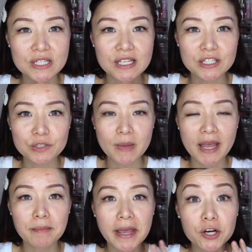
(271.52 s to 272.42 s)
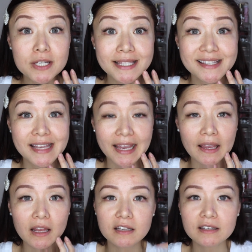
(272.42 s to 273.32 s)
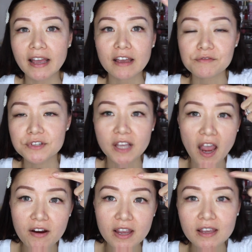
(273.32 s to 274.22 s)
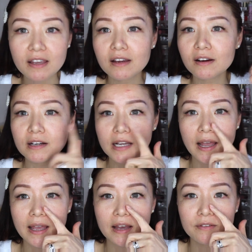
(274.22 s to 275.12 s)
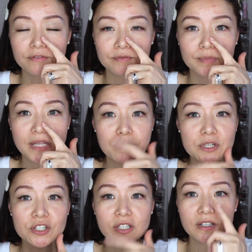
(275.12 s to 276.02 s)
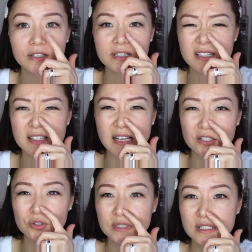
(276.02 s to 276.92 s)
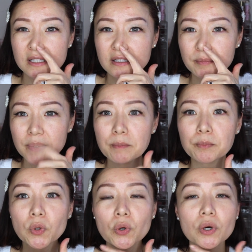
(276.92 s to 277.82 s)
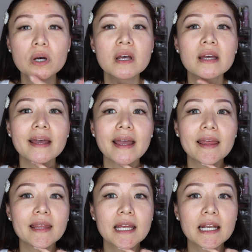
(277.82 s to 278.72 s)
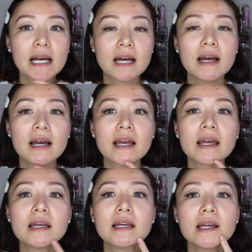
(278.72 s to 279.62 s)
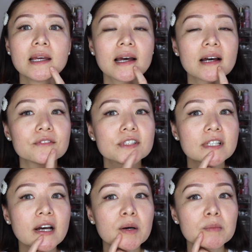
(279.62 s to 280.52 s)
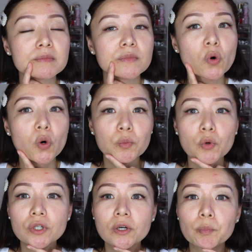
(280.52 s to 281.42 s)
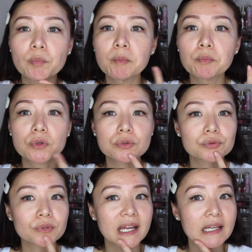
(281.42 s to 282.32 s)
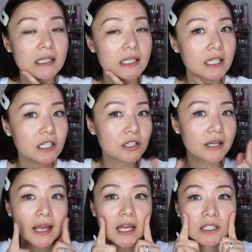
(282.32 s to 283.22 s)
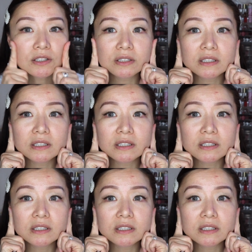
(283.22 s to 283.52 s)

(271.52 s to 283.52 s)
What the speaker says: this is my bare skin. I have scarring here, I have blemish here. This is actually still a pimple. And then I have some hormonal pimples right here, and